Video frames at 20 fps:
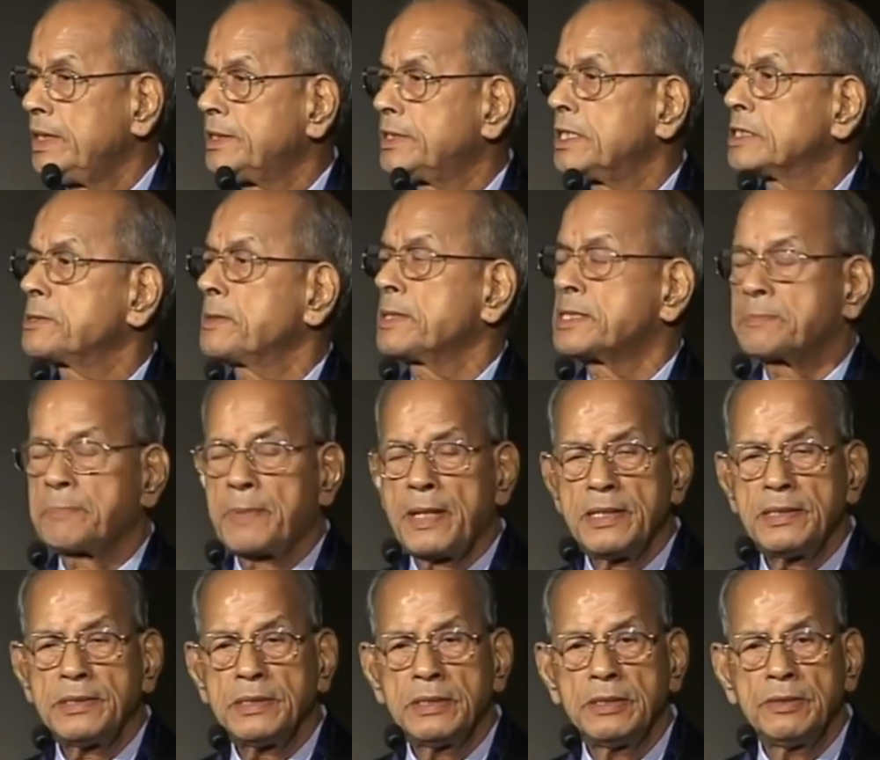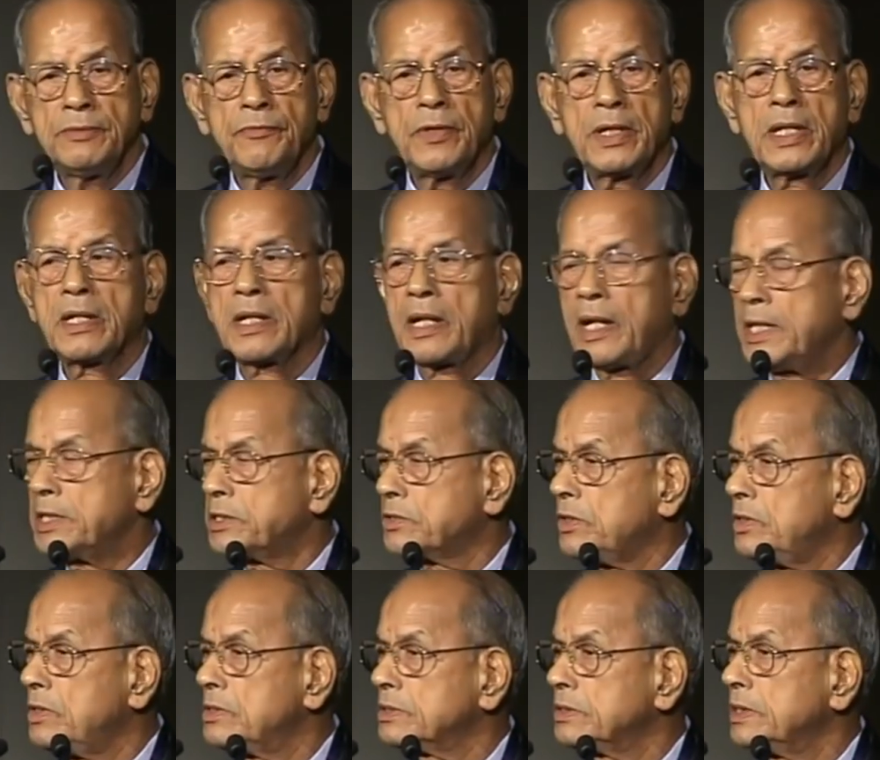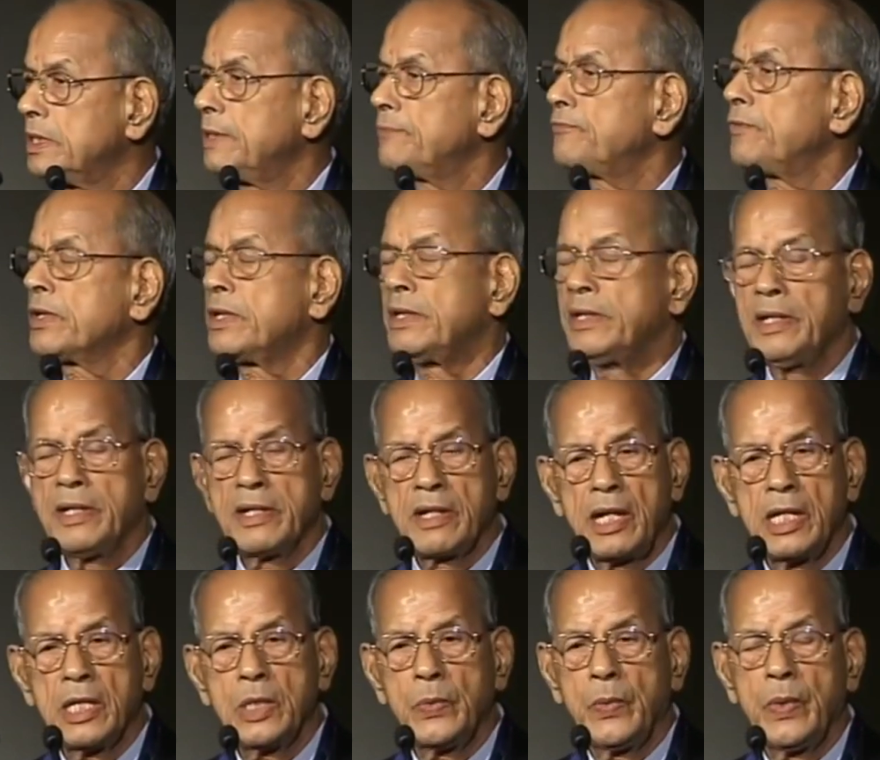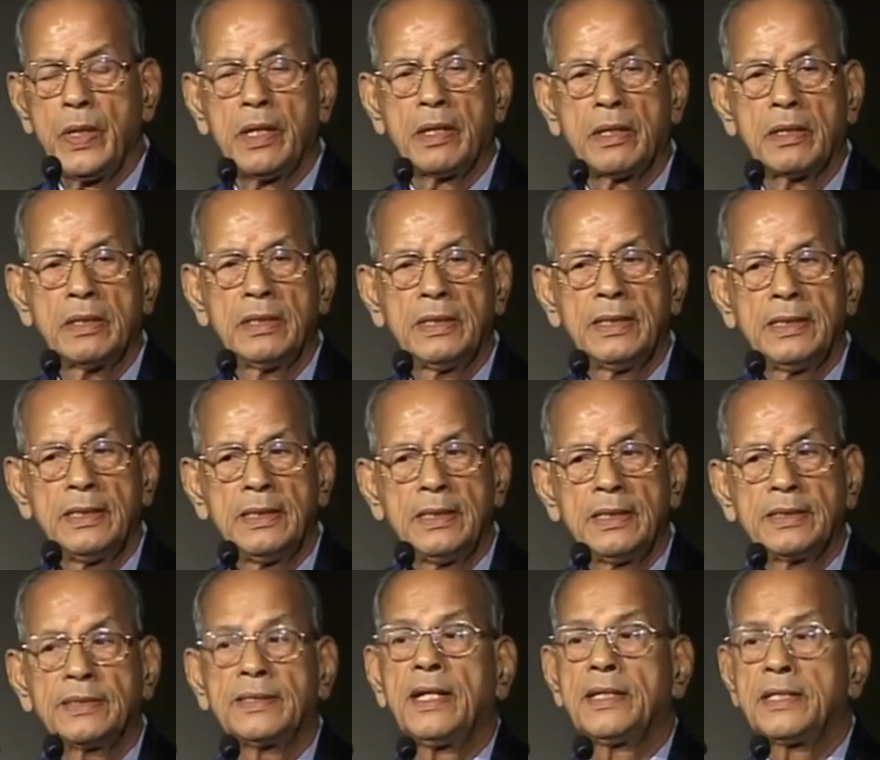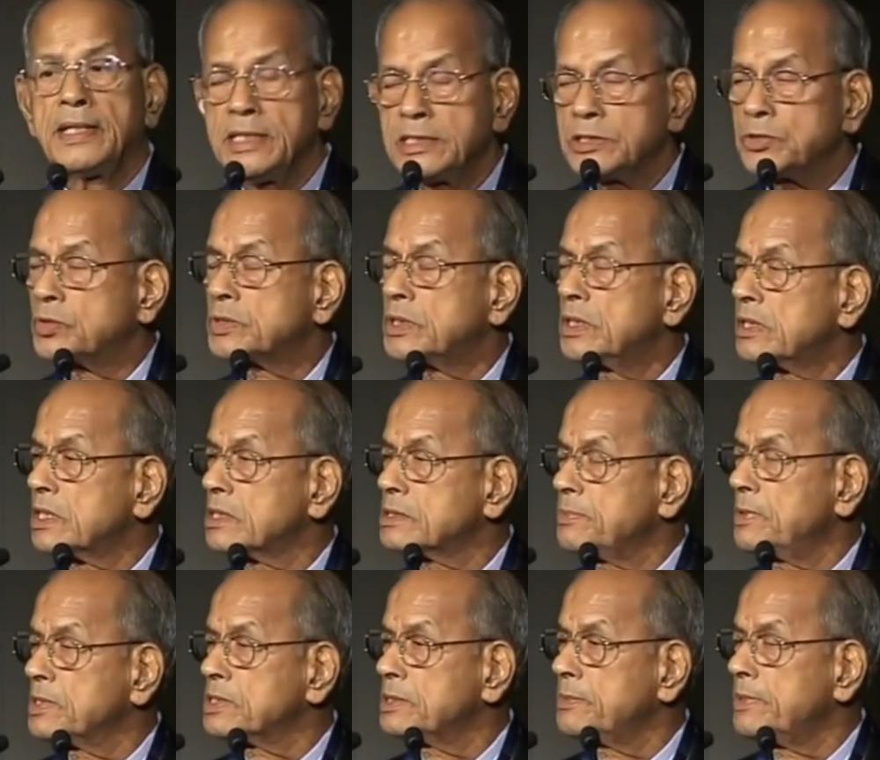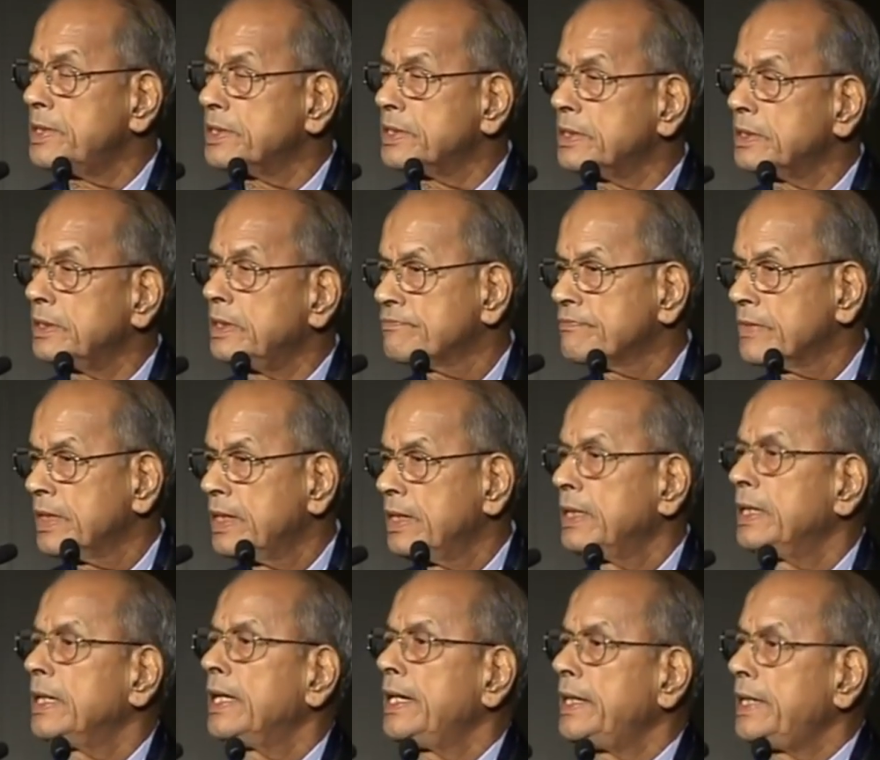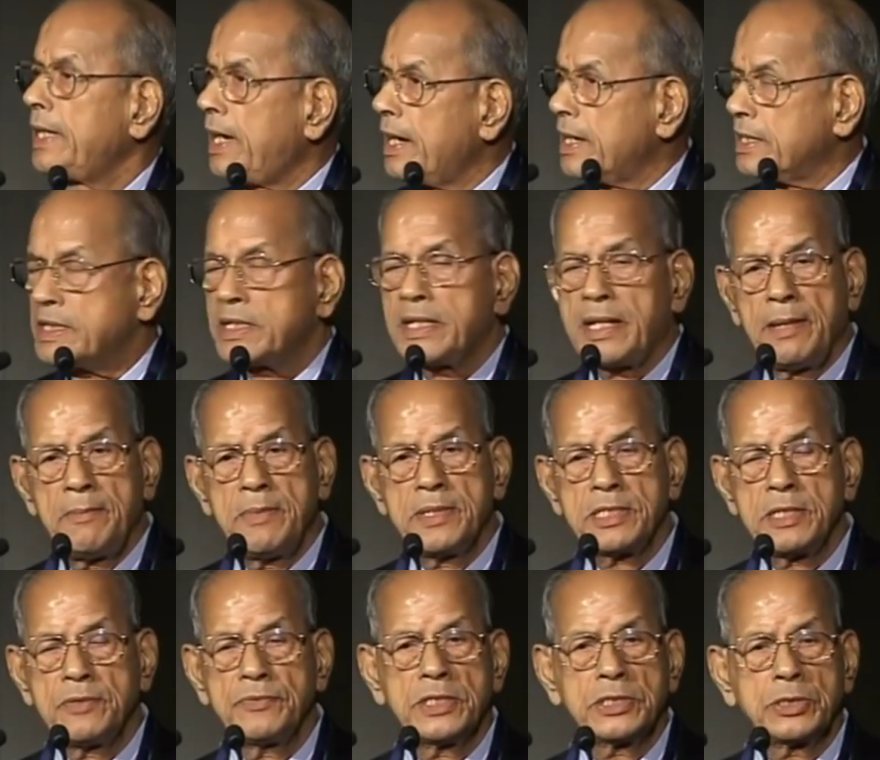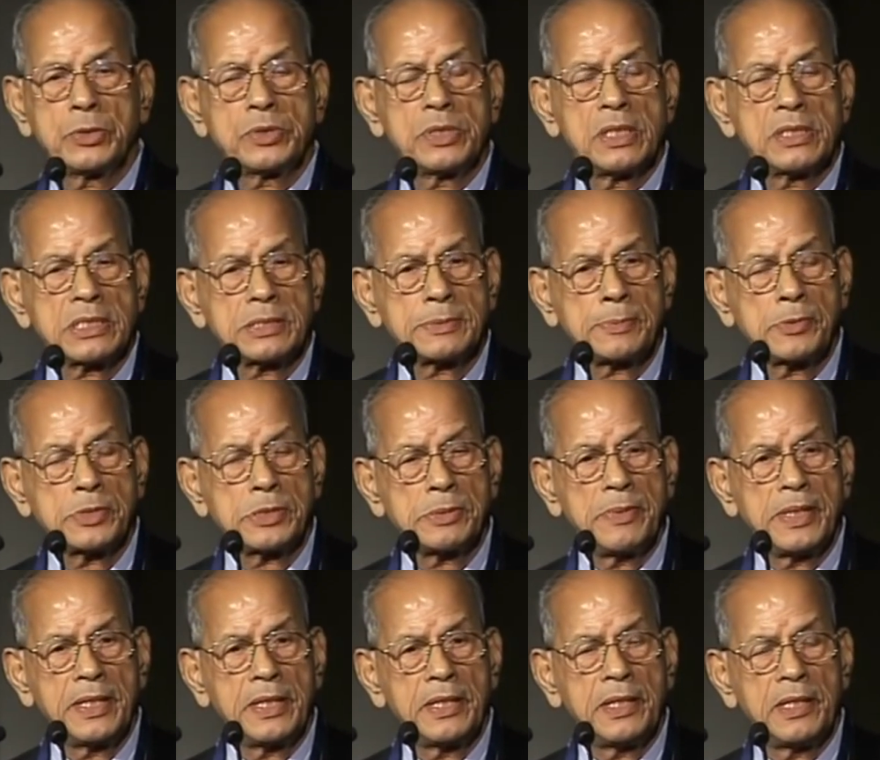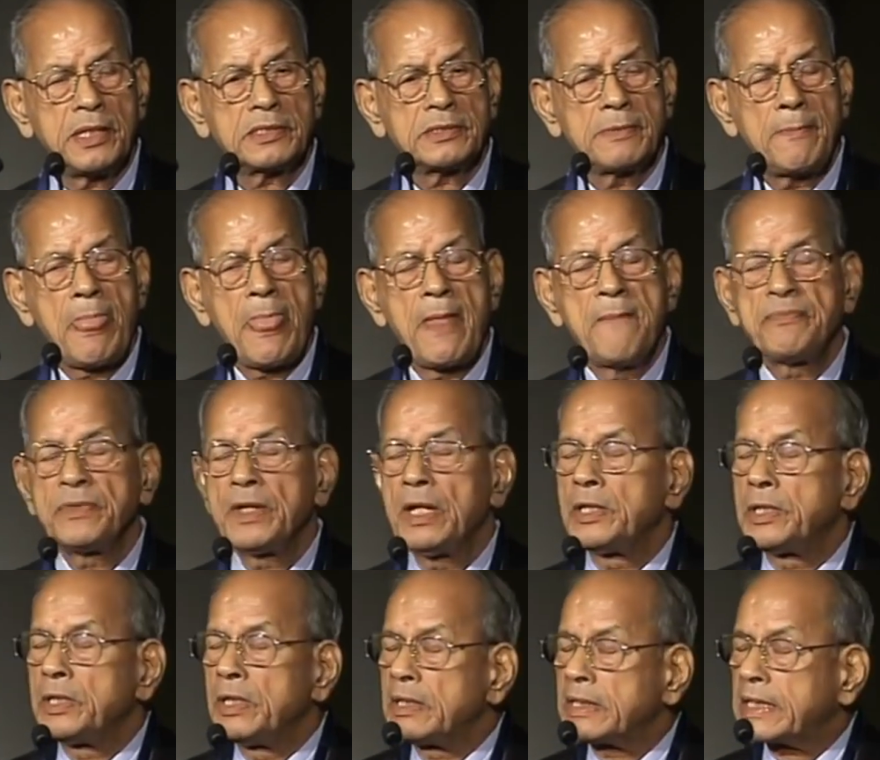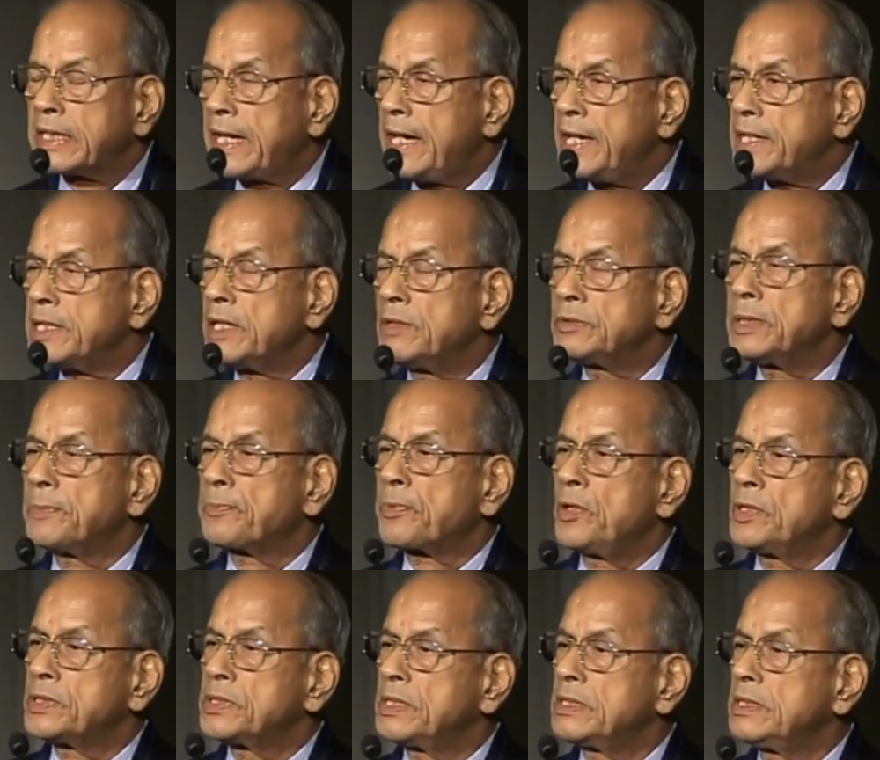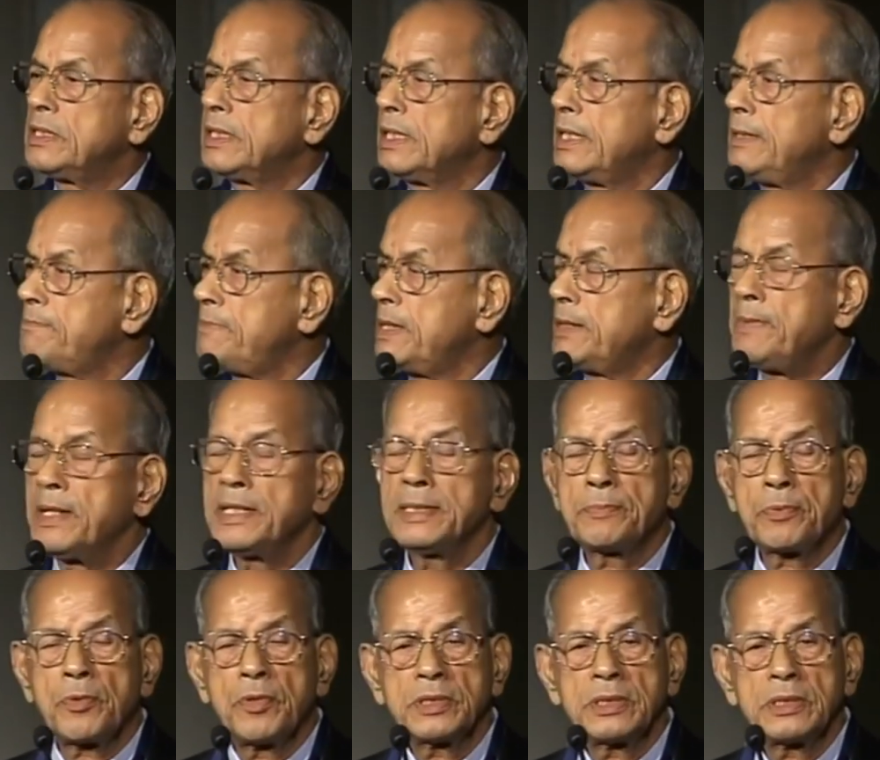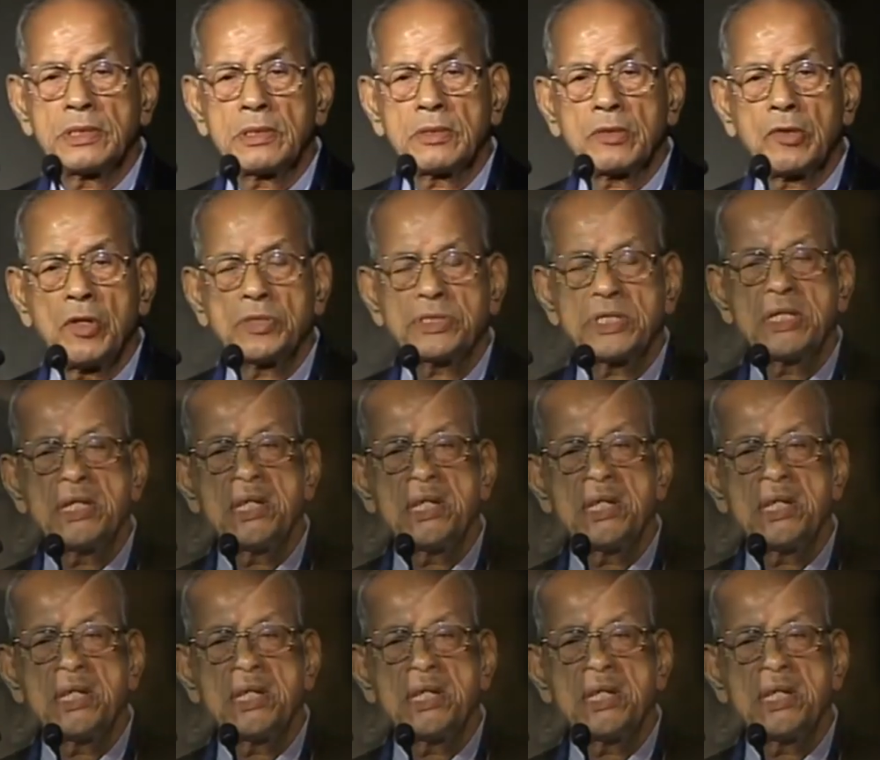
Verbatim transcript: It has to be spent for a right cause, for in a right way. That is social responsibility. And another dimension of the social responsibility is carrying out the project, implementing the project,